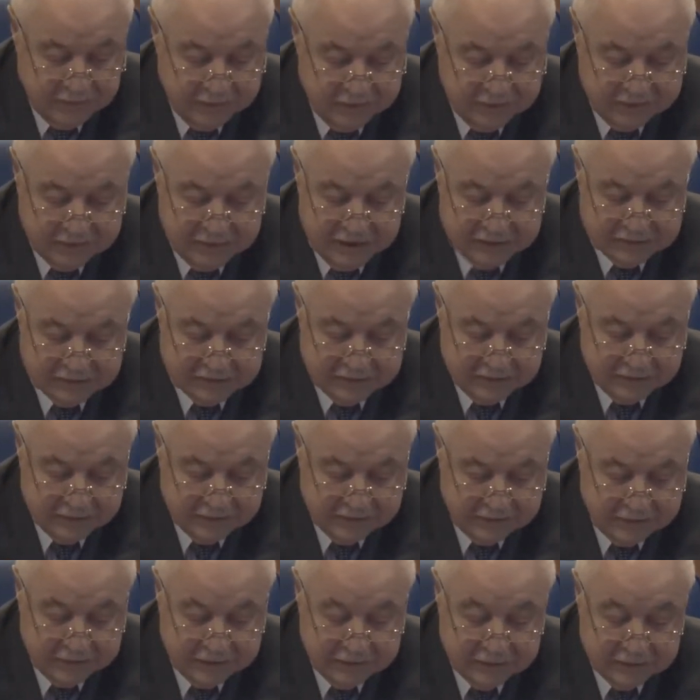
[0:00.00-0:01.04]
His
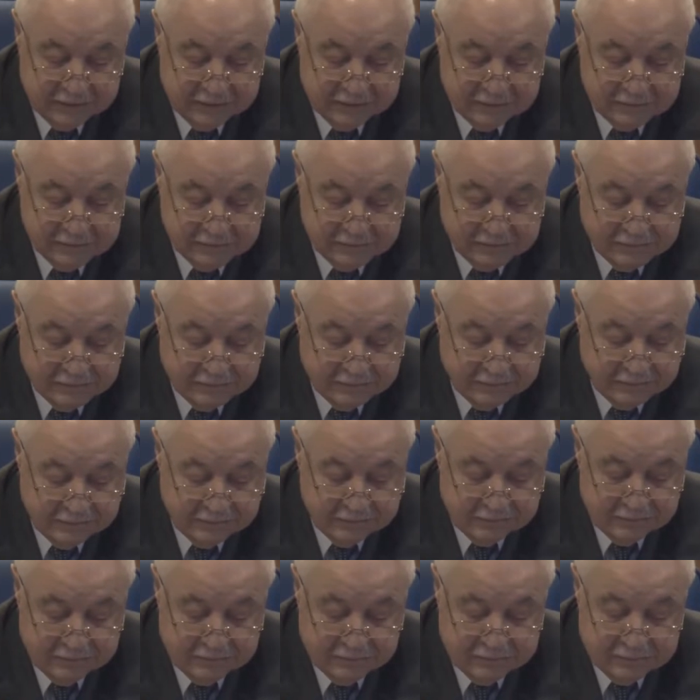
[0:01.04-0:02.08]
Excellency
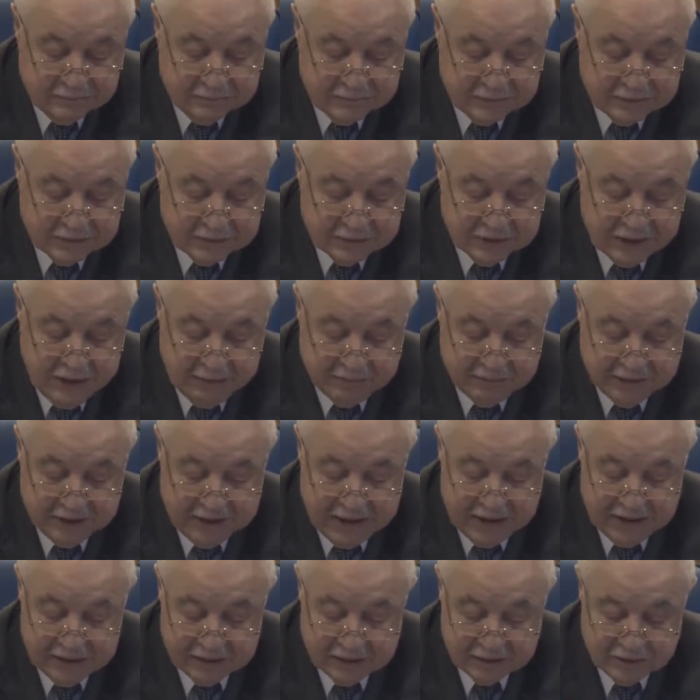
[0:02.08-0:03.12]

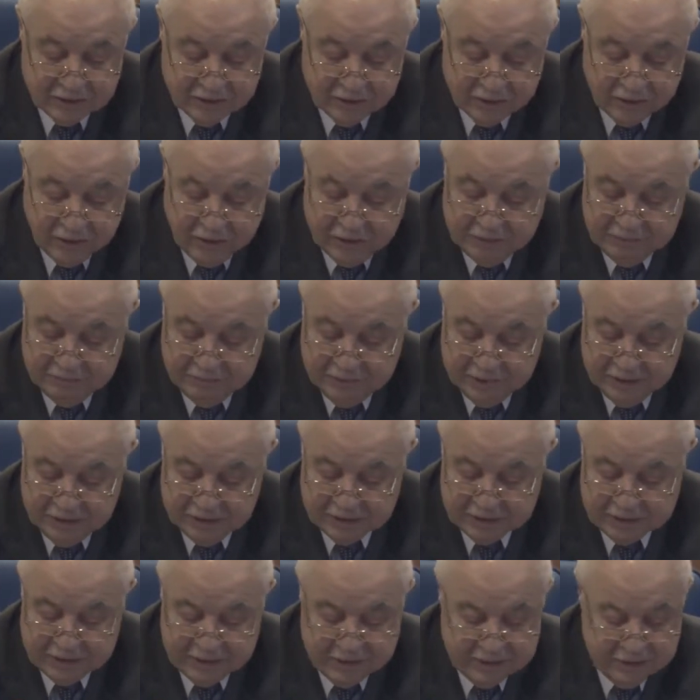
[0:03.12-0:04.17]
Gabriel
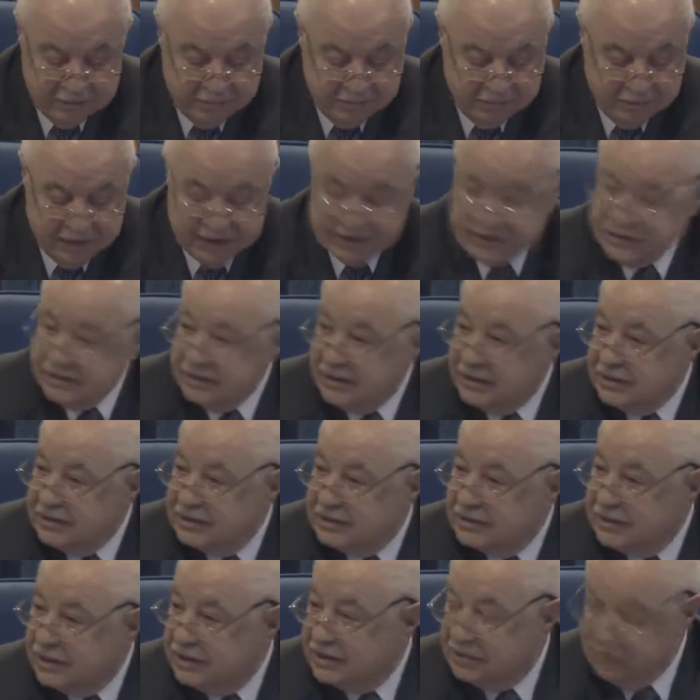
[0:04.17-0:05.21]
Gronenberg,
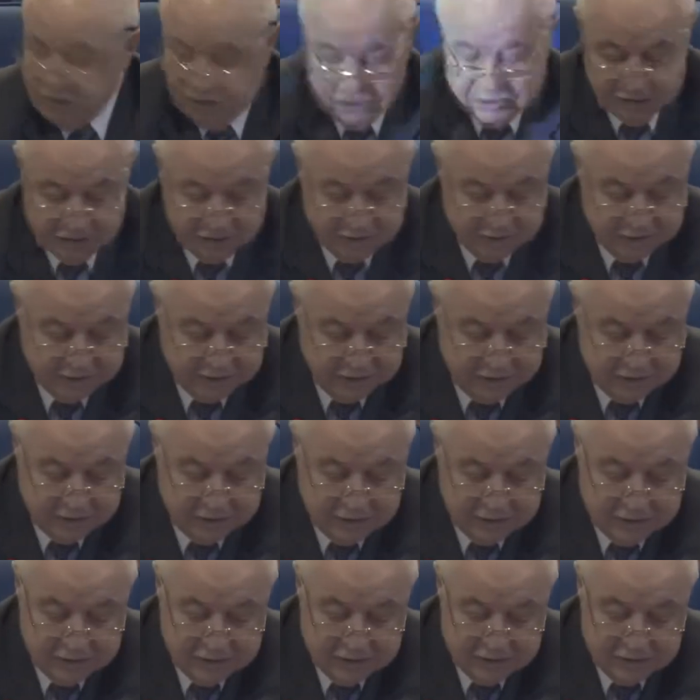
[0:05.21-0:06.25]
President and Honorable
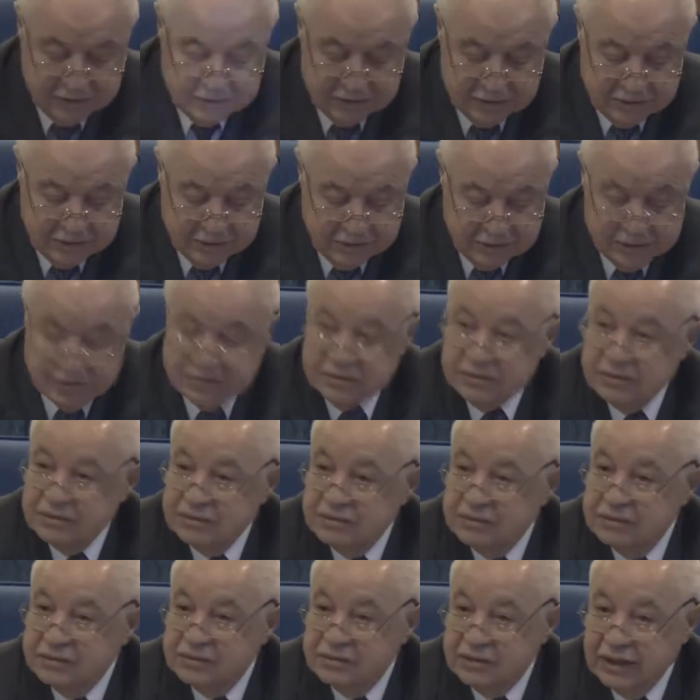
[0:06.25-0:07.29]

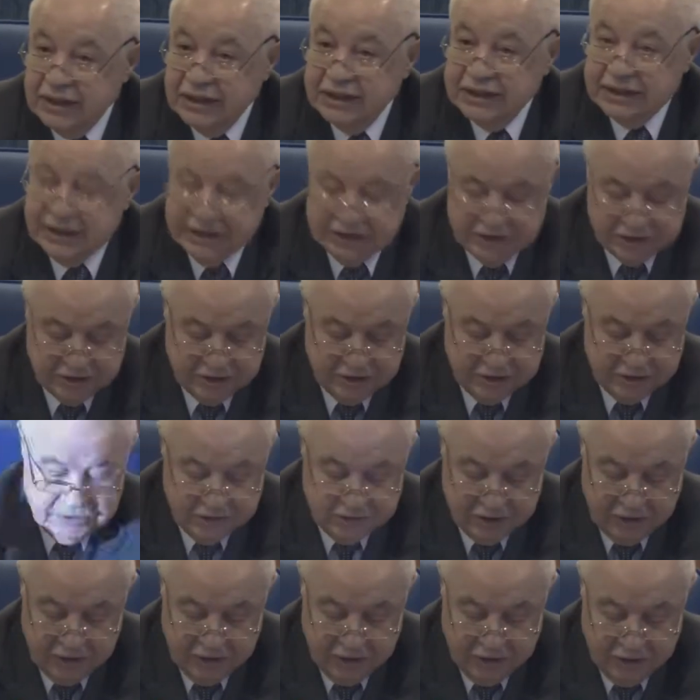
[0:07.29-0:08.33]

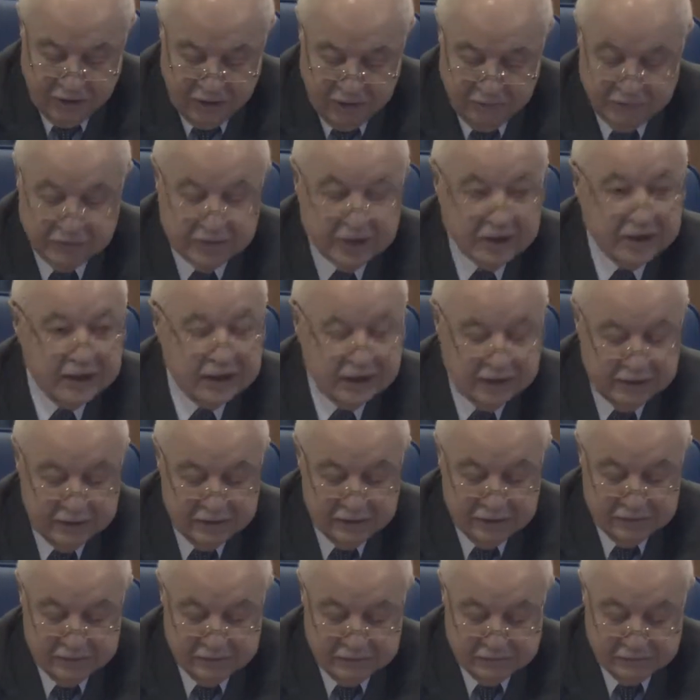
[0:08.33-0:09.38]
Delegation of the
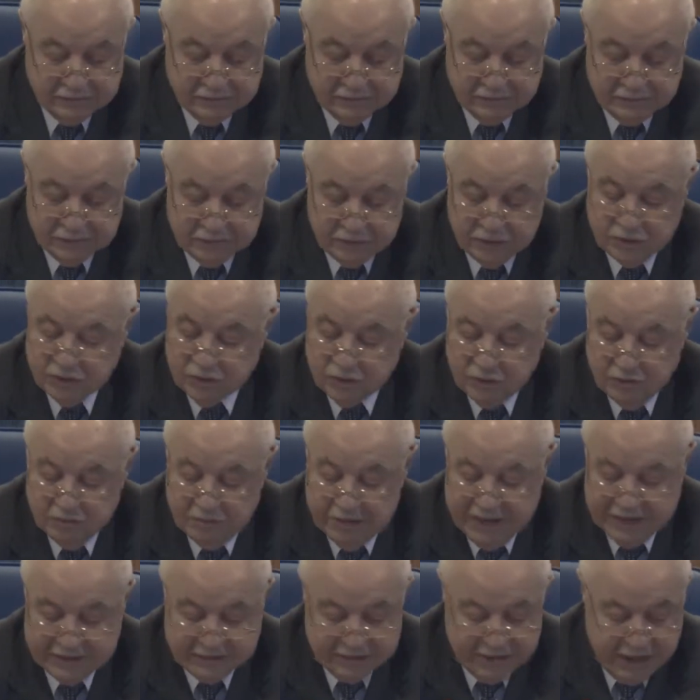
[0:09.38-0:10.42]

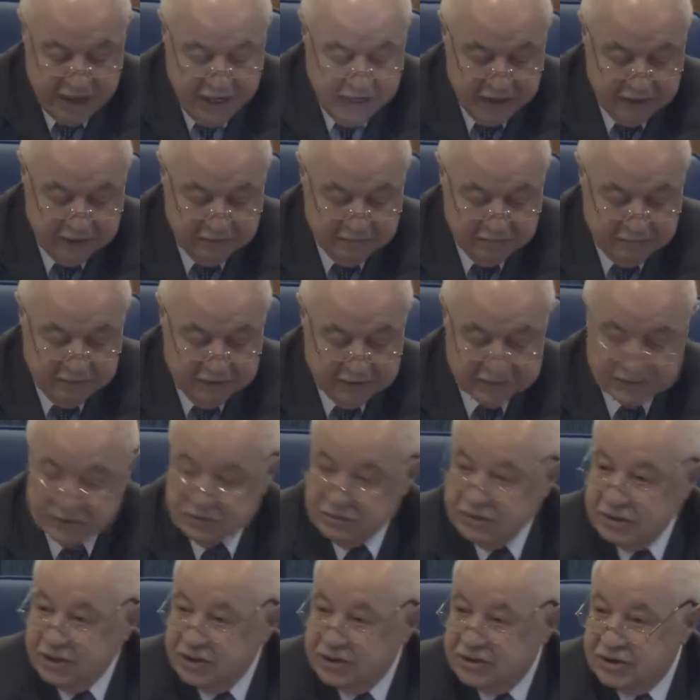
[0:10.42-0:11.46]
Euromed Arab
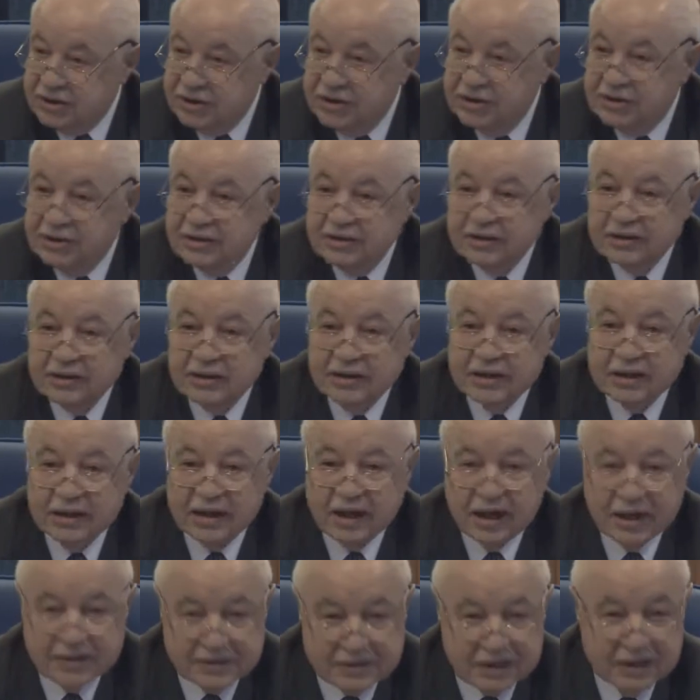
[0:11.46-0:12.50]
Association,
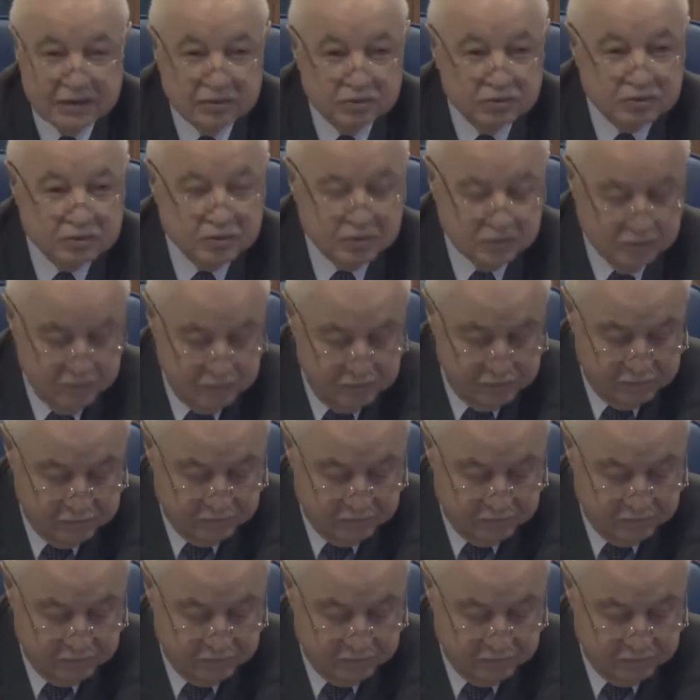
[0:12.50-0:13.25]
I salute you.